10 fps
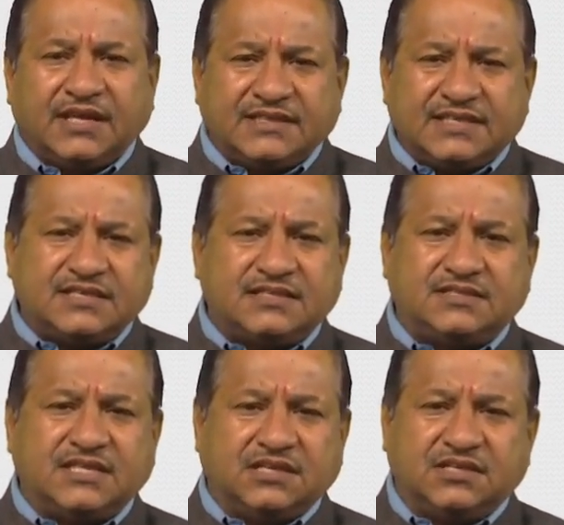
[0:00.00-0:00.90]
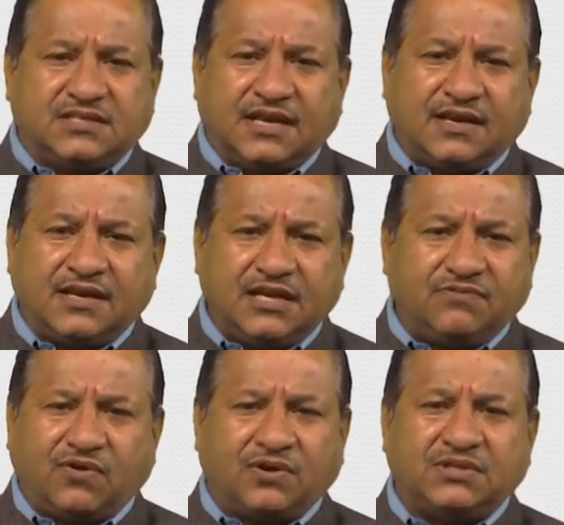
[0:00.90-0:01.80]
This is the generally
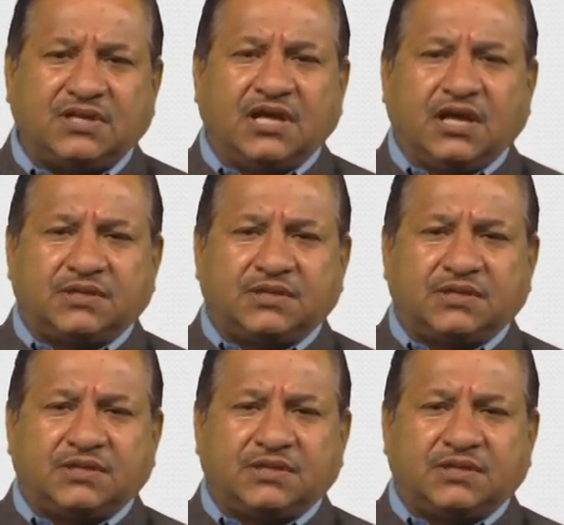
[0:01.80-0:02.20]
for the